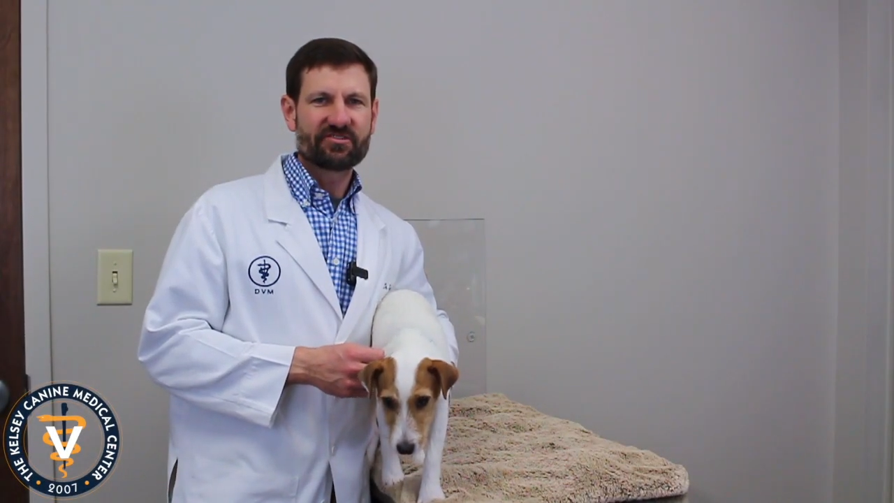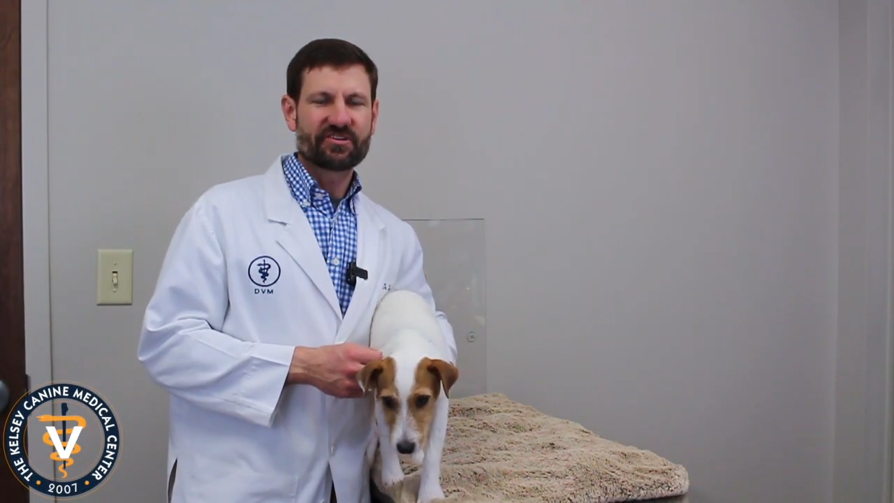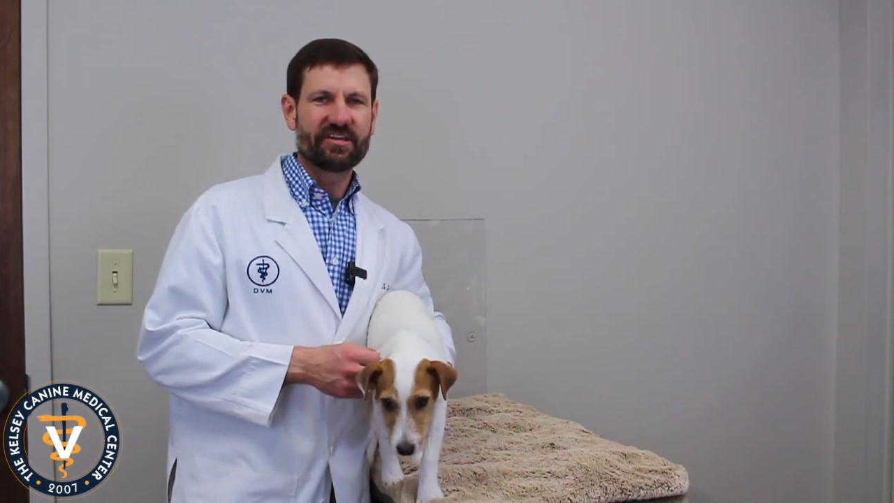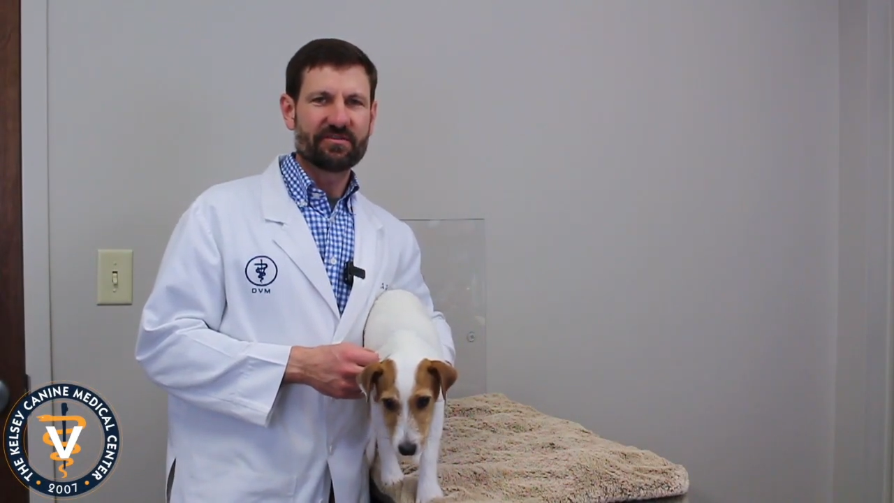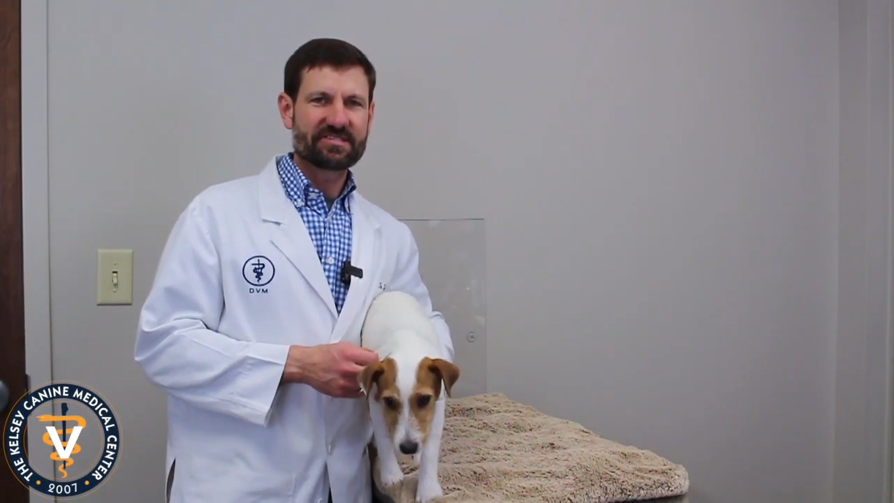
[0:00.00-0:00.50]

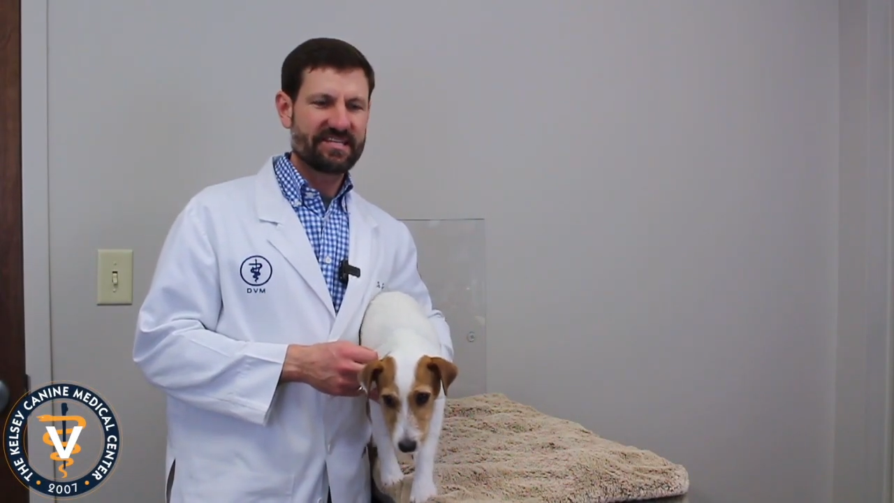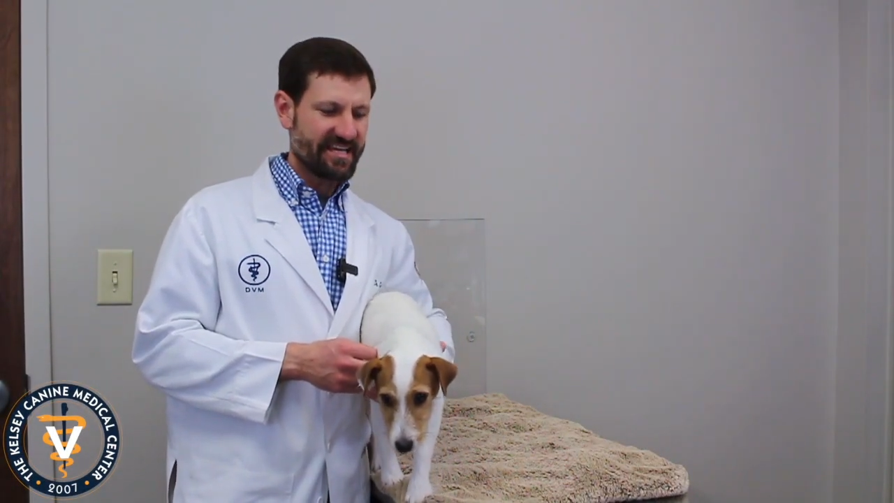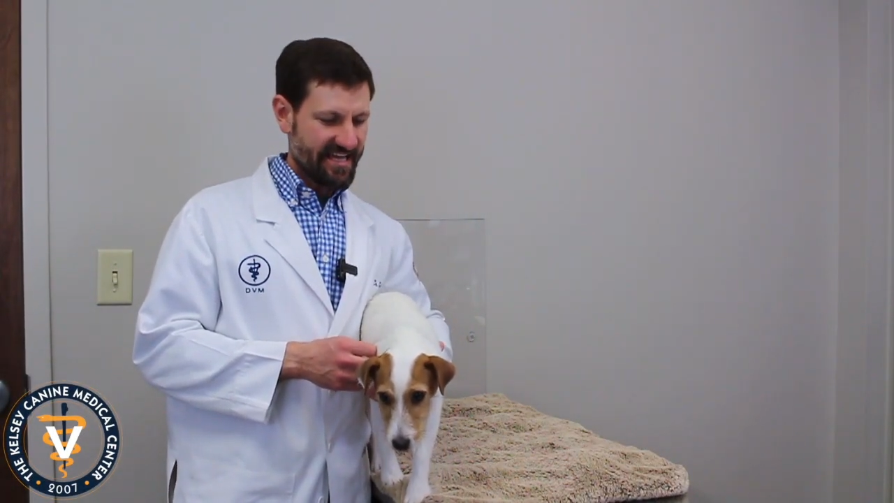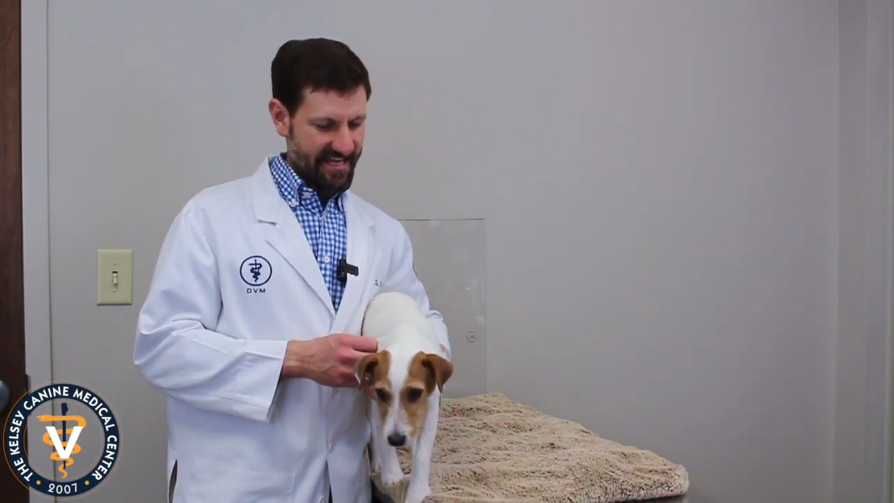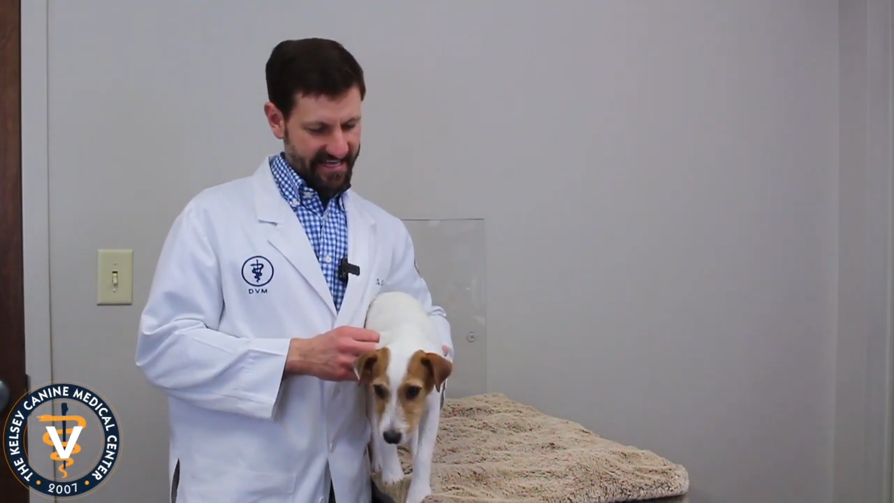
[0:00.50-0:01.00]
Dr.
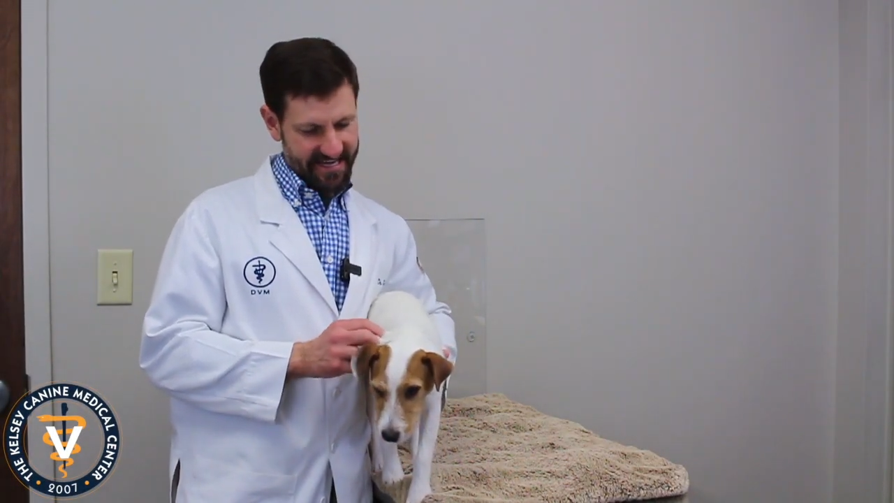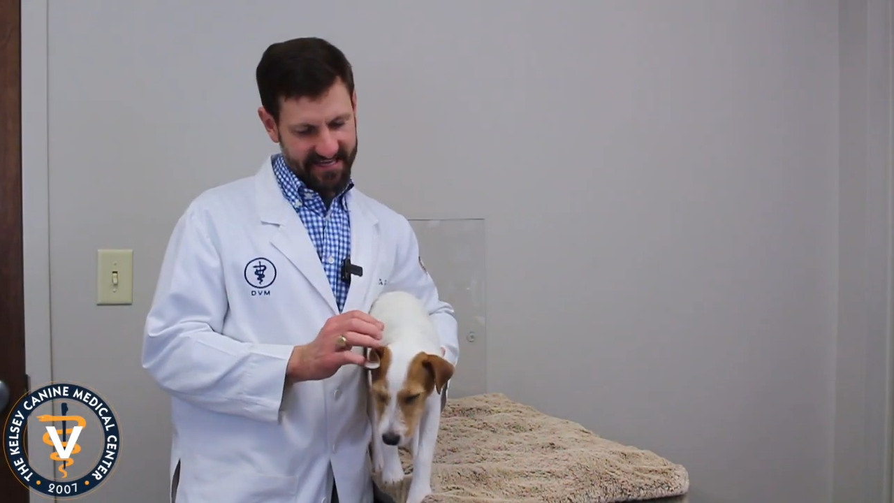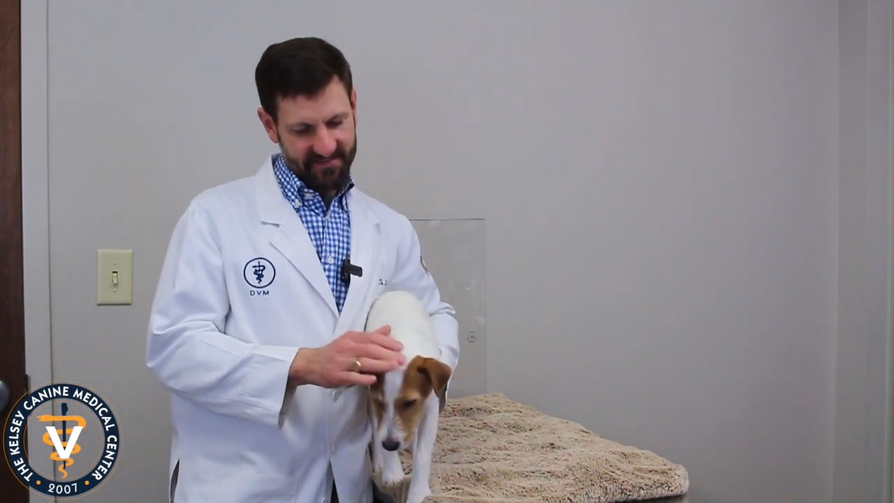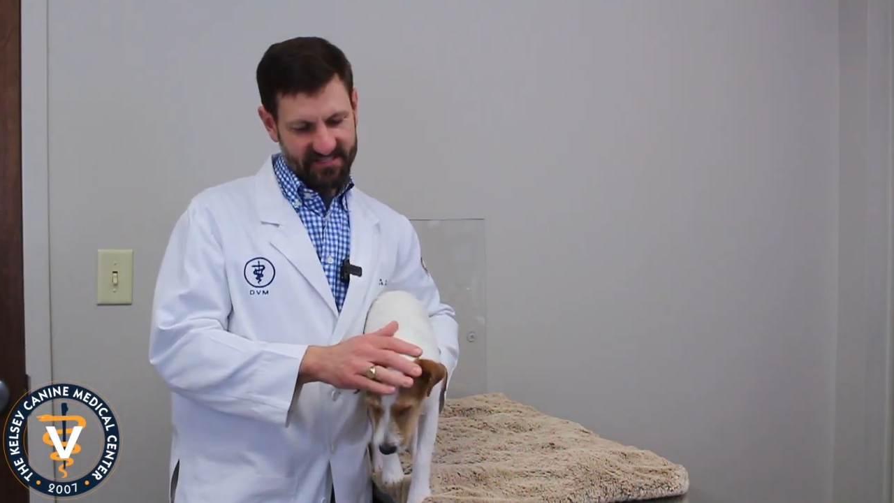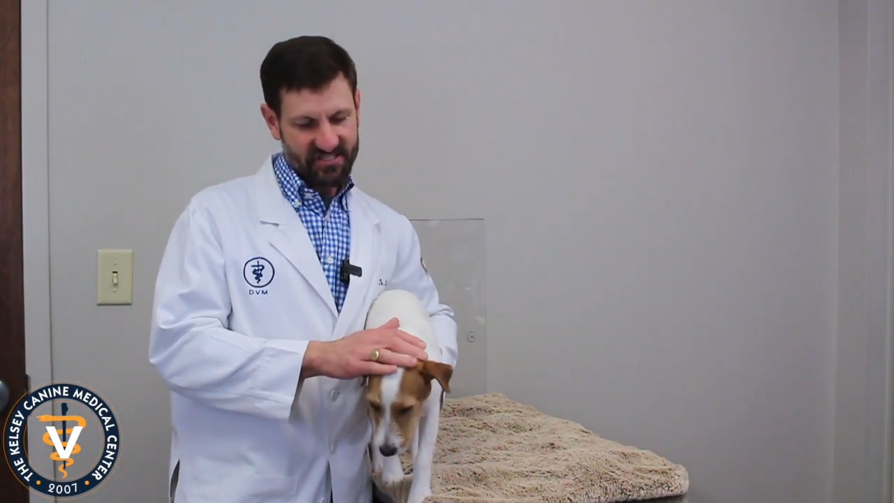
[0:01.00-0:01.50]
Kelsey,
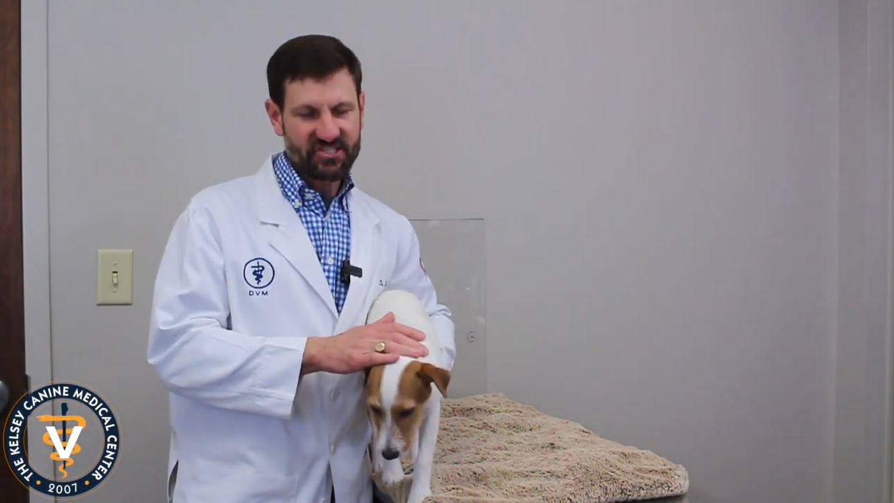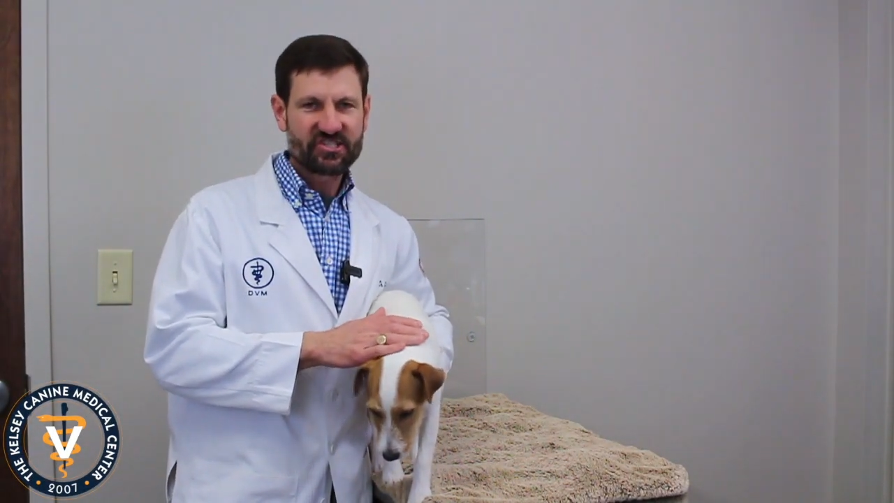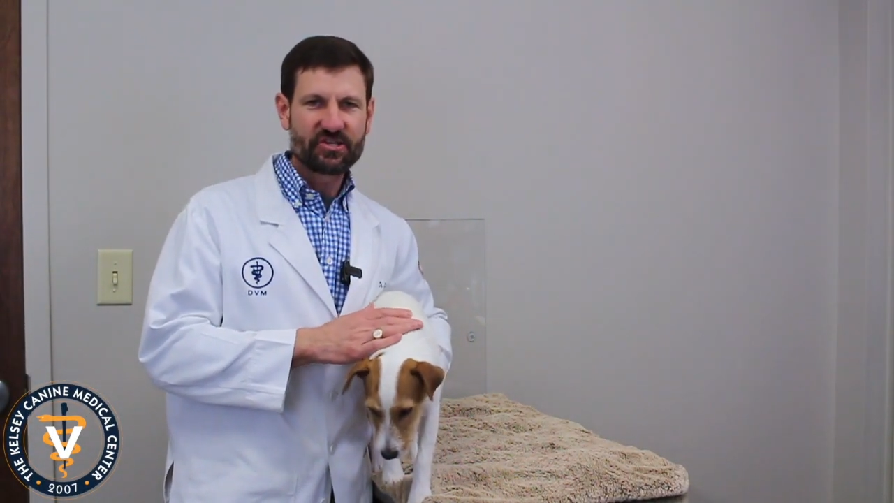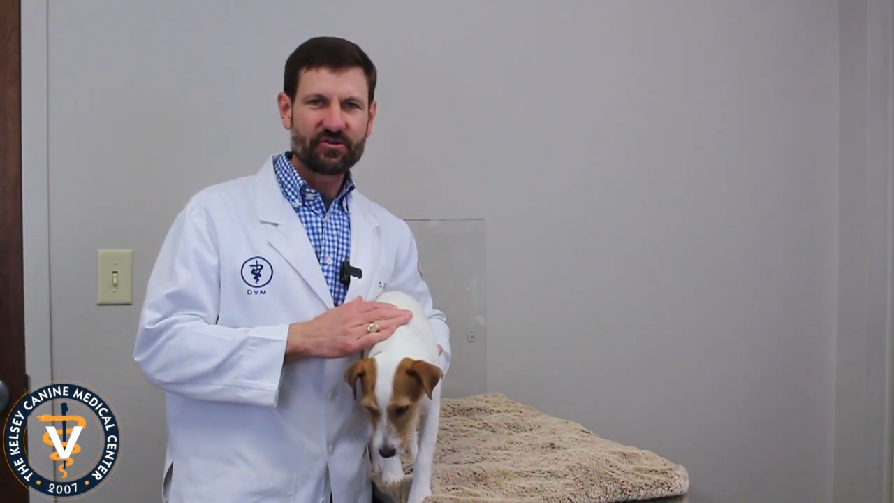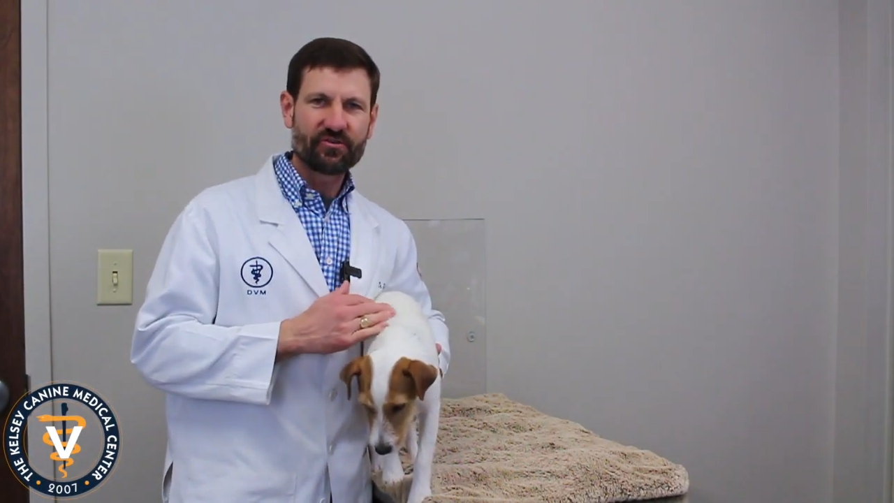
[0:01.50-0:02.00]
and this is
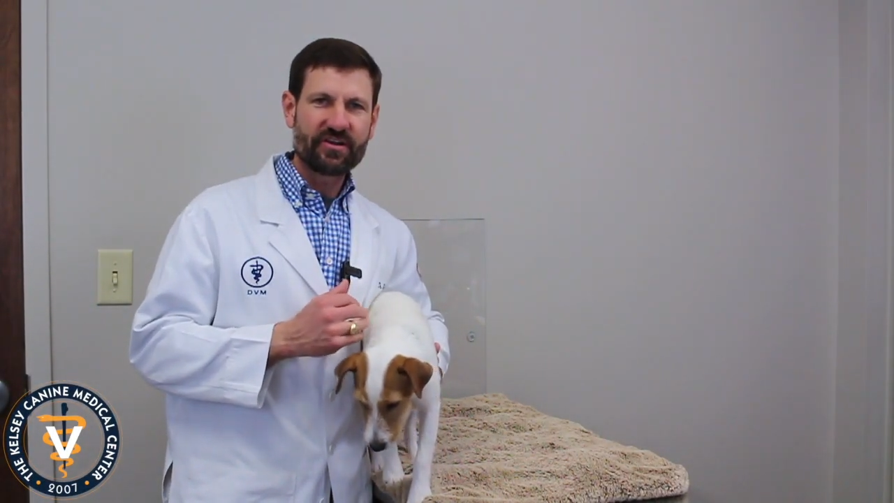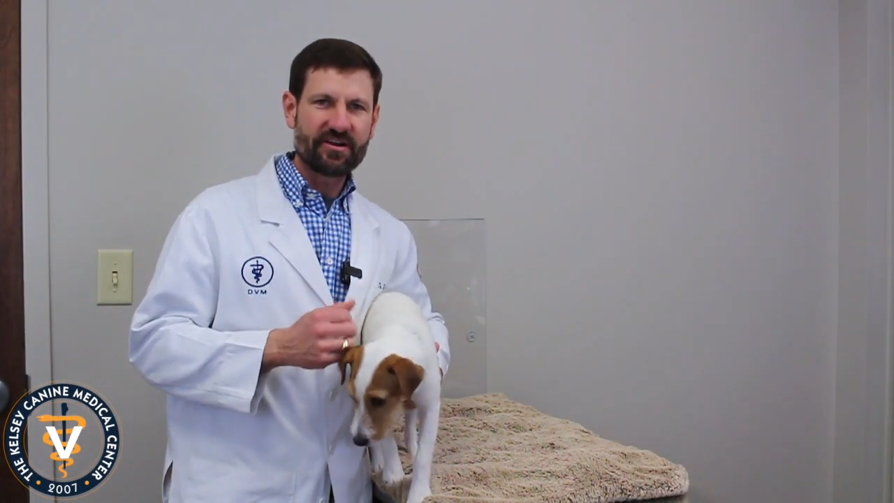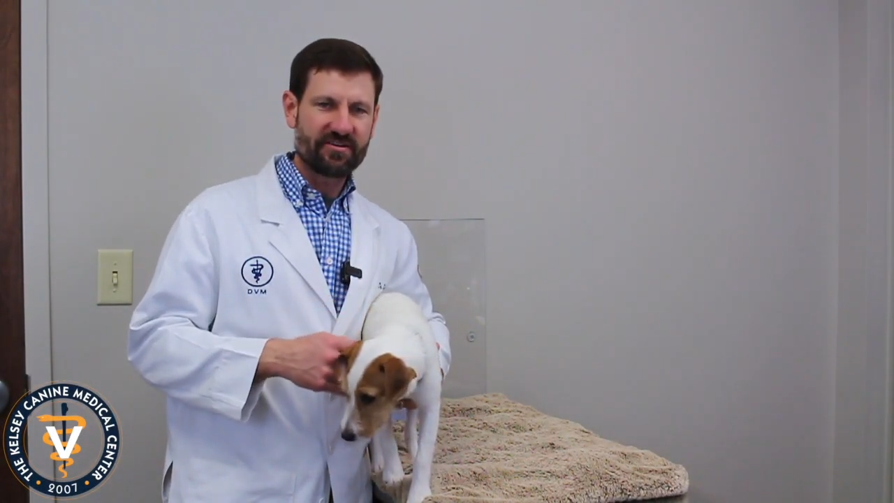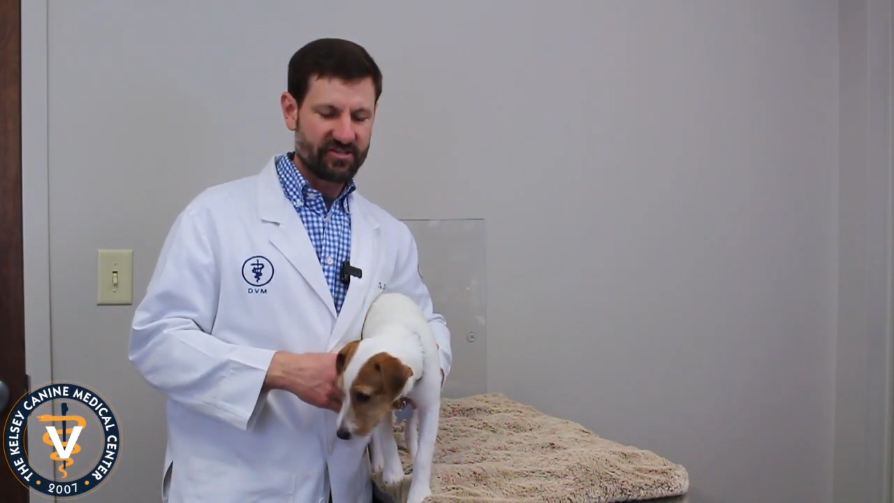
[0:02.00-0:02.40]
Scooter here,